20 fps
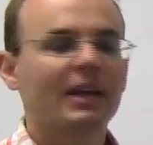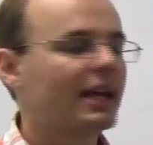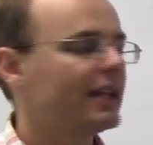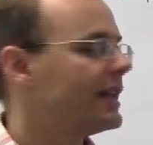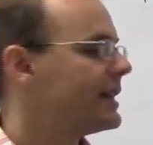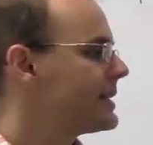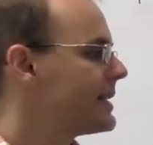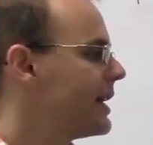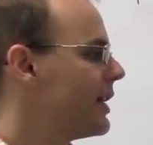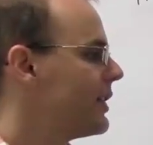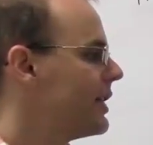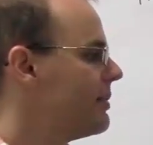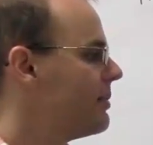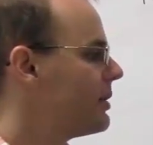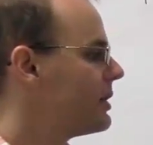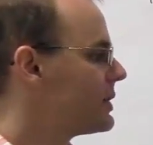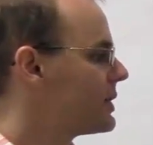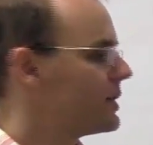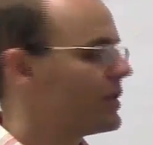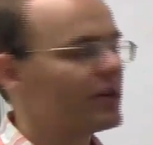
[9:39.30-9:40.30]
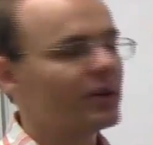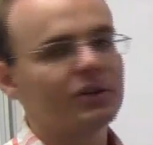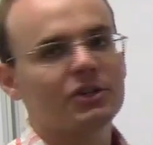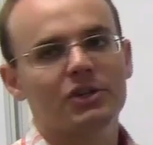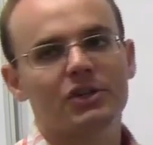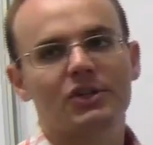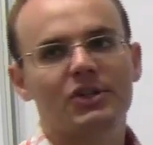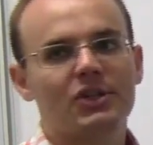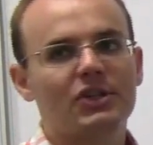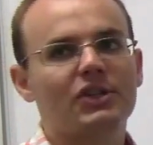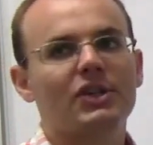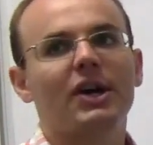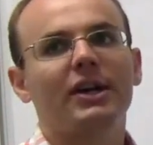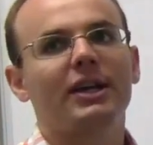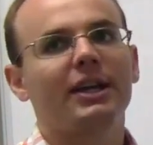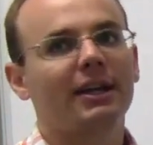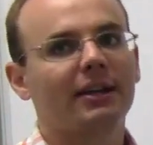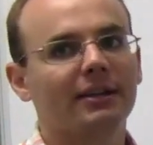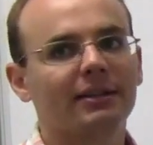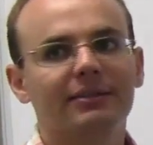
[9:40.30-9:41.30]
and that's how they. So they're just
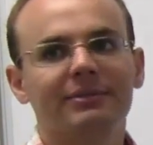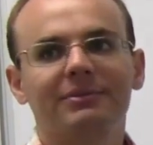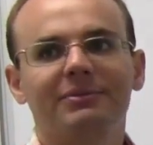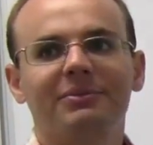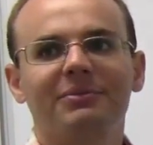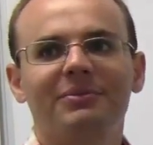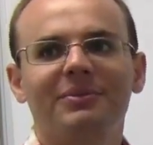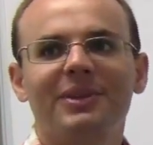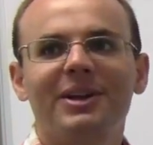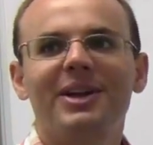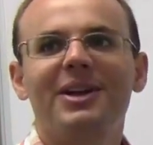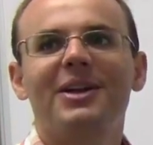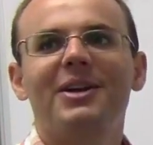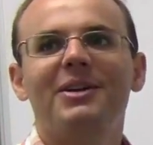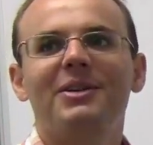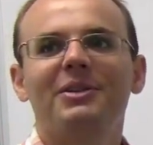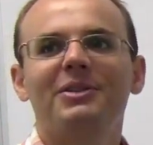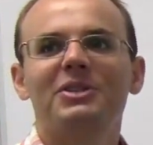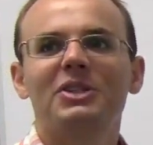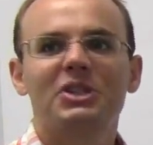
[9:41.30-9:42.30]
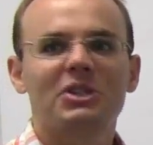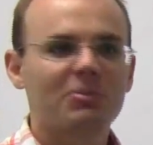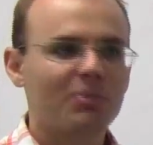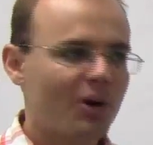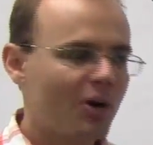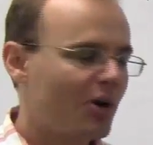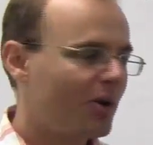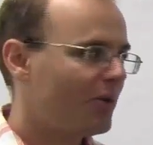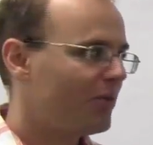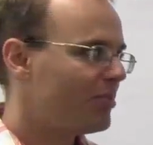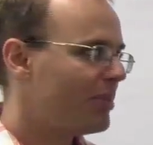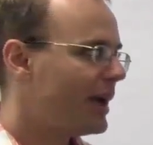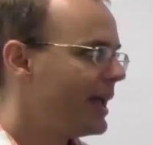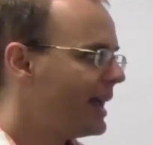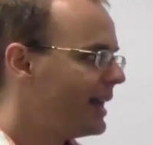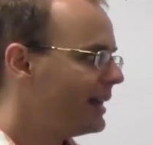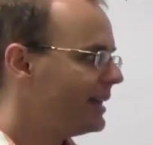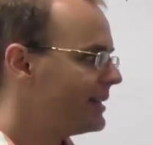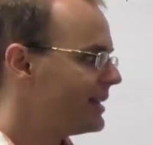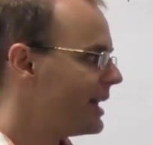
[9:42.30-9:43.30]
sucking yeah. small
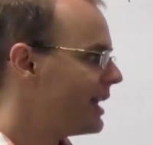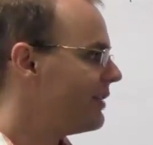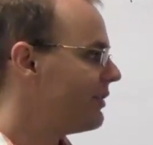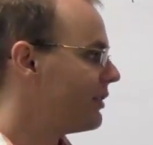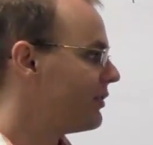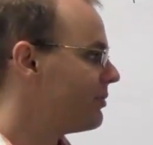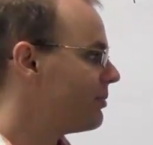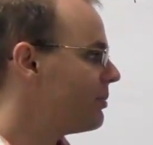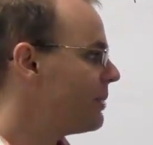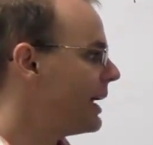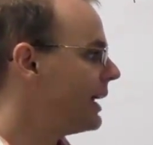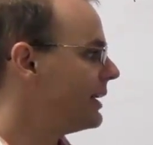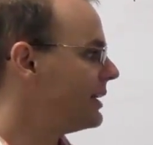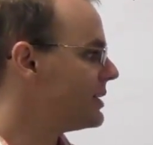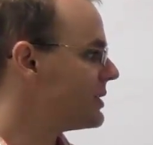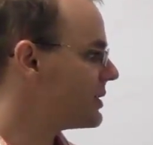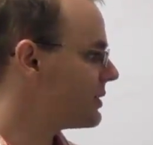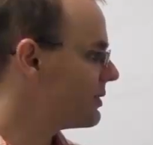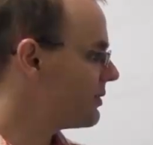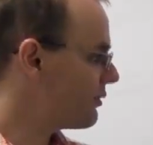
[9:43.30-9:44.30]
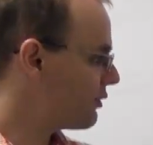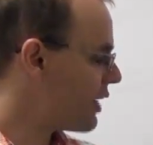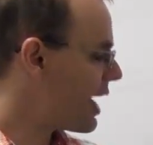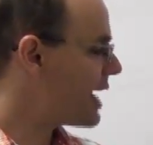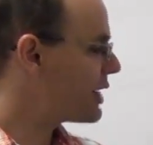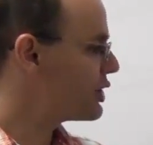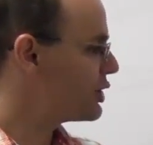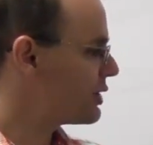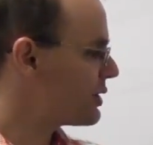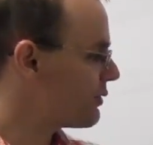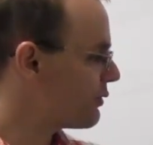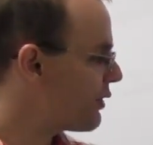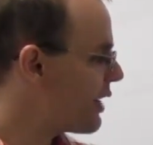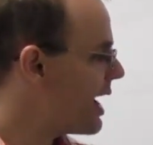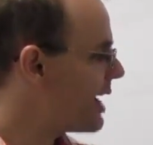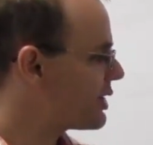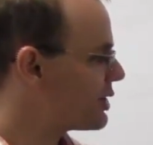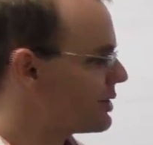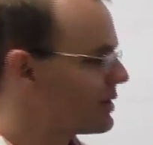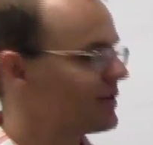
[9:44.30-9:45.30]
penny, not even pennies, fractions of
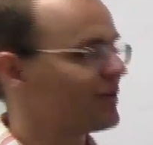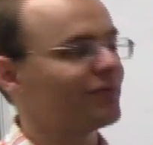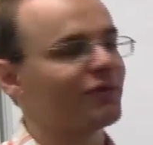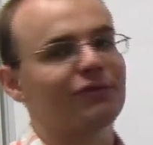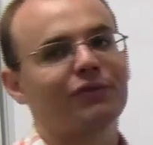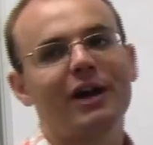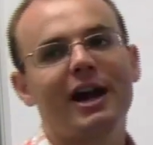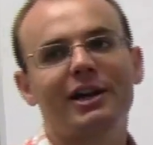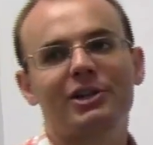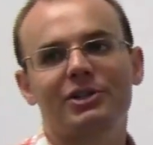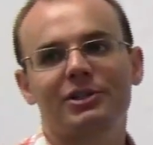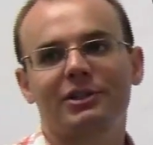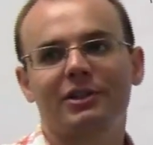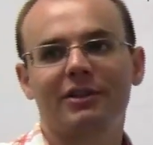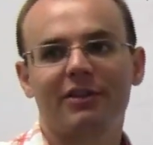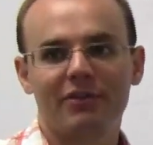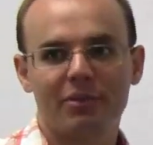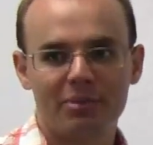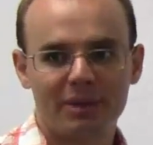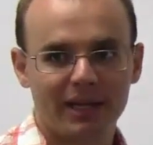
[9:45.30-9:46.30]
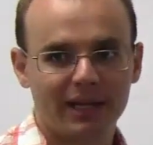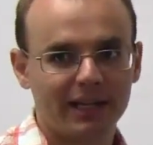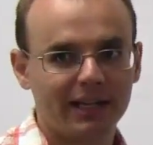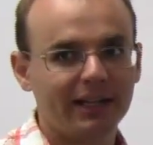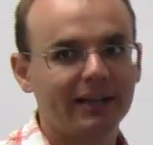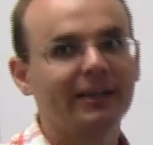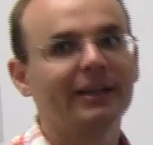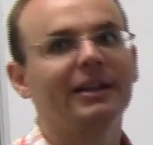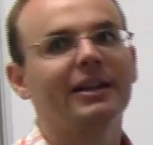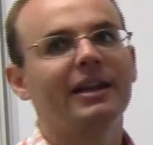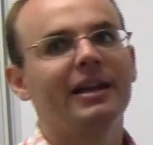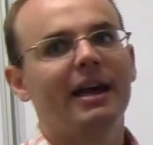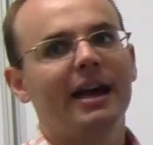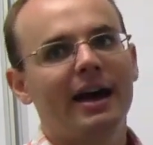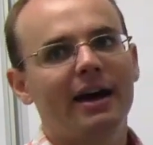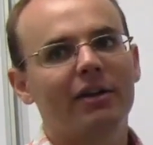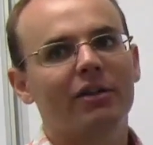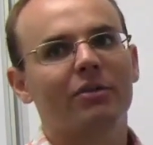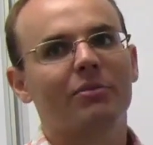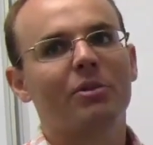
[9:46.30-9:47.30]
fractions of a fraction of a penny
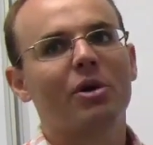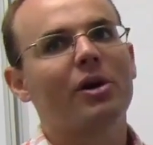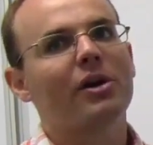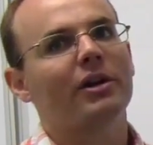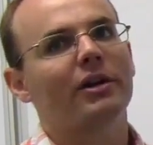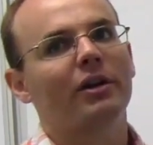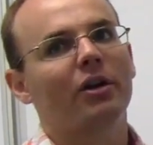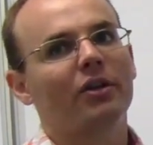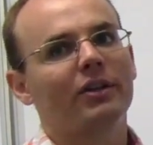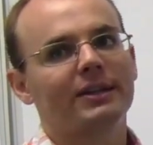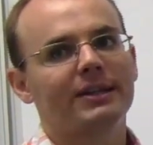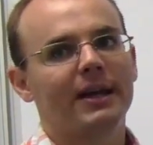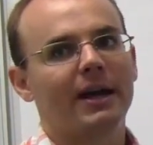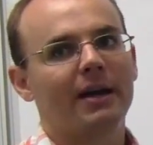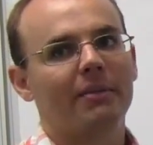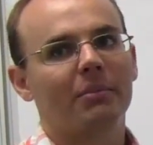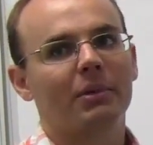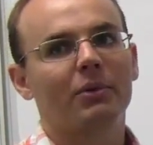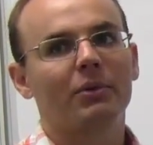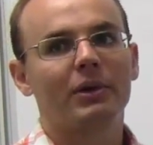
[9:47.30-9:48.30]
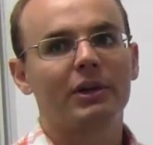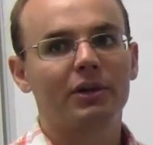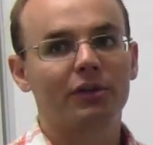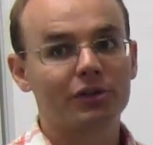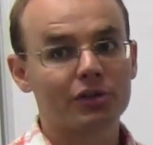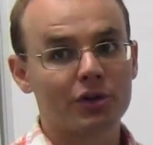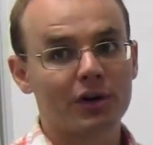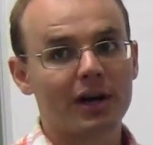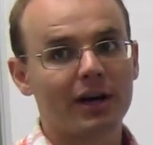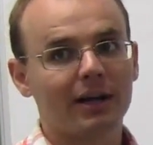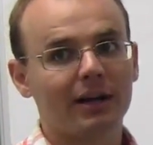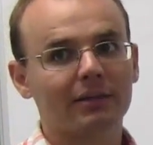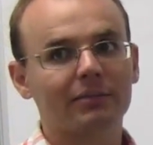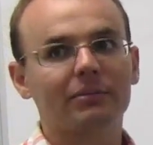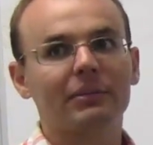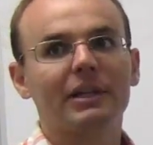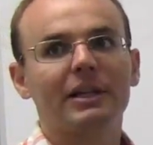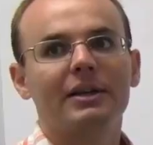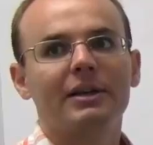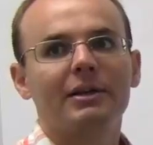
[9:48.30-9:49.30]
out of the market all the time. But when you're
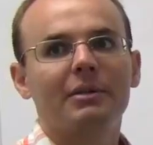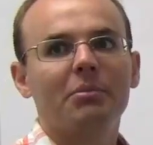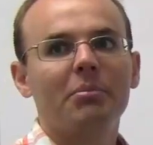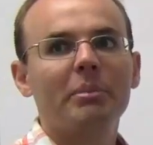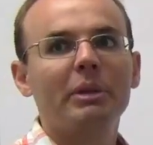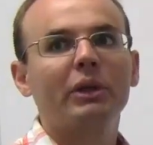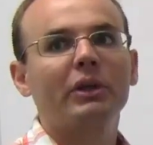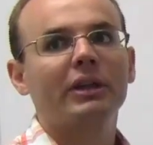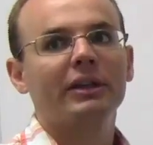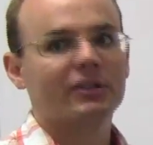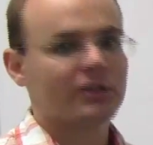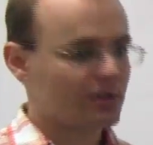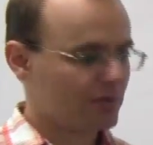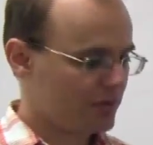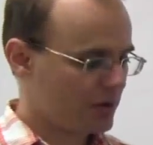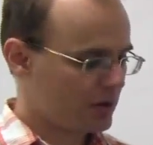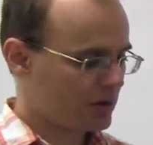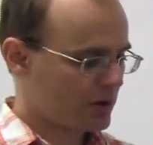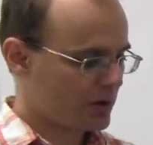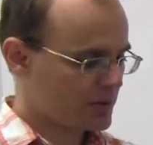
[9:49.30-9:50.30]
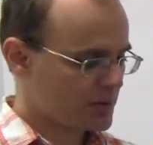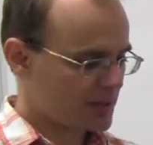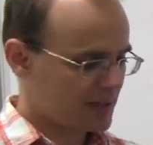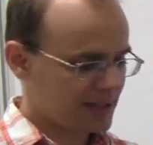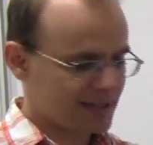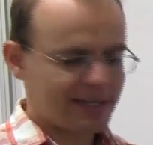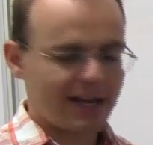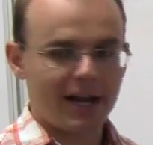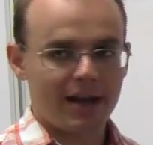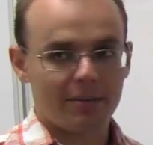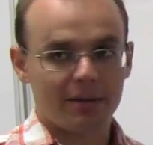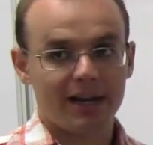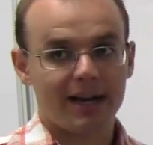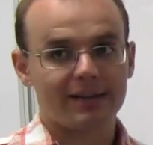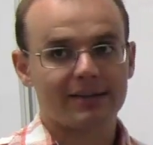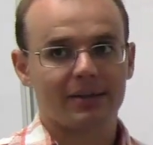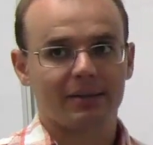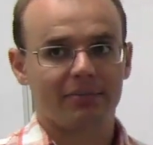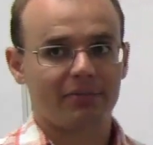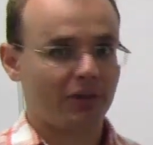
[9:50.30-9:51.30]
trading millions of euros at a time, it
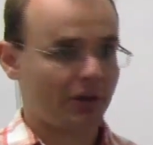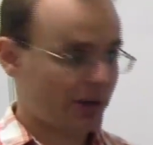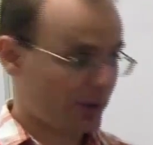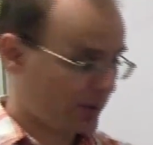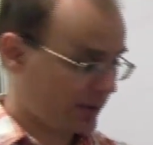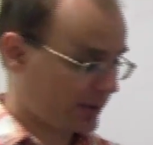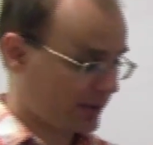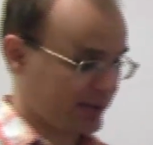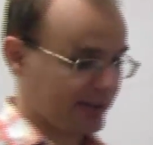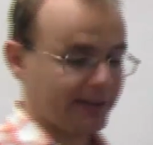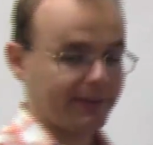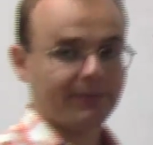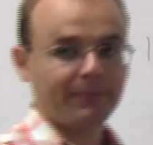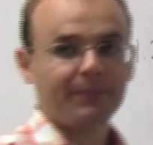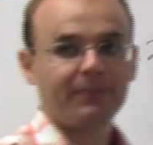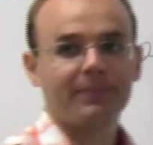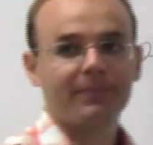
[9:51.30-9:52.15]
adds up very quickly.